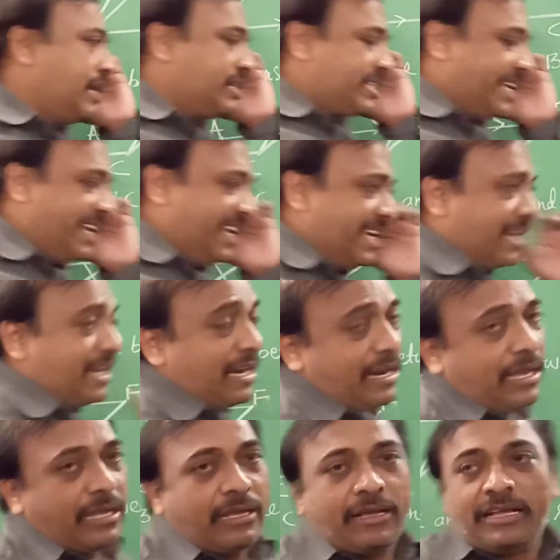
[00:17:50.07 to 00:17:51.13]
See
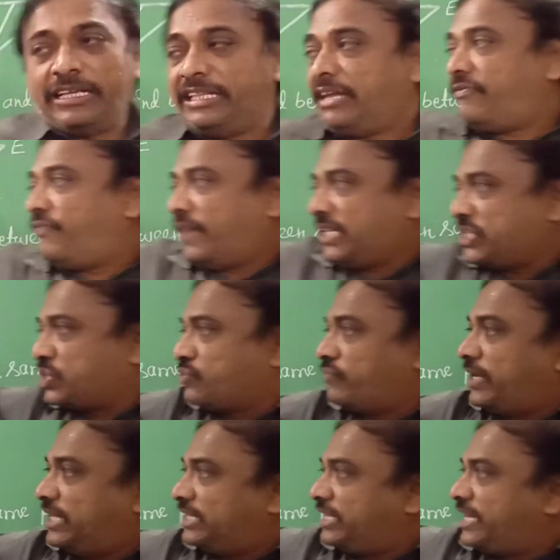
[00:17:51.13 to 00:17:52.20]
here. In the first
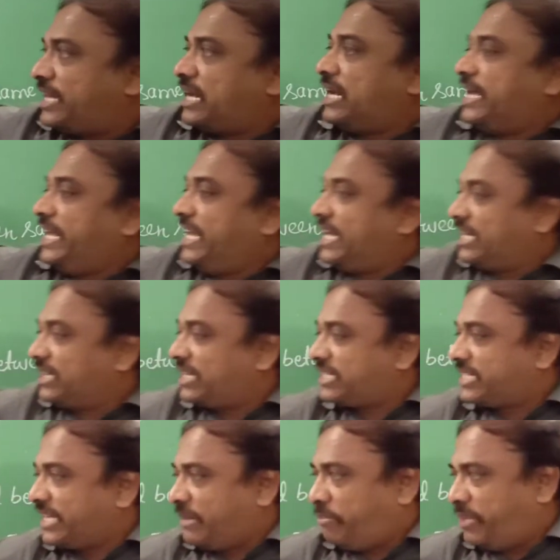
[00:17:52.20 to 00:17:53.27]
one they are lying on the
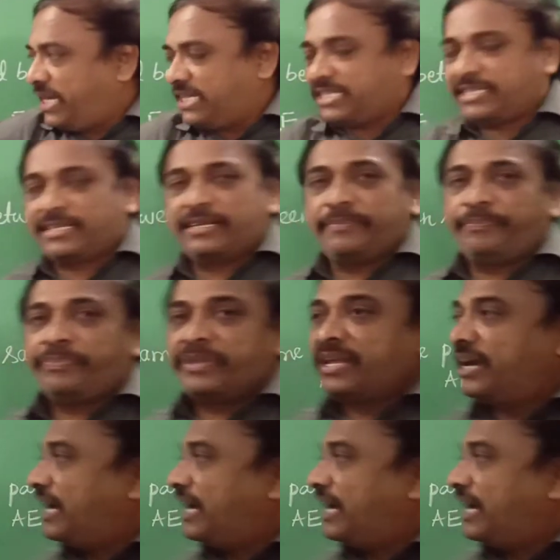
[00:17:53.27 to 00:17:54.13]
same base,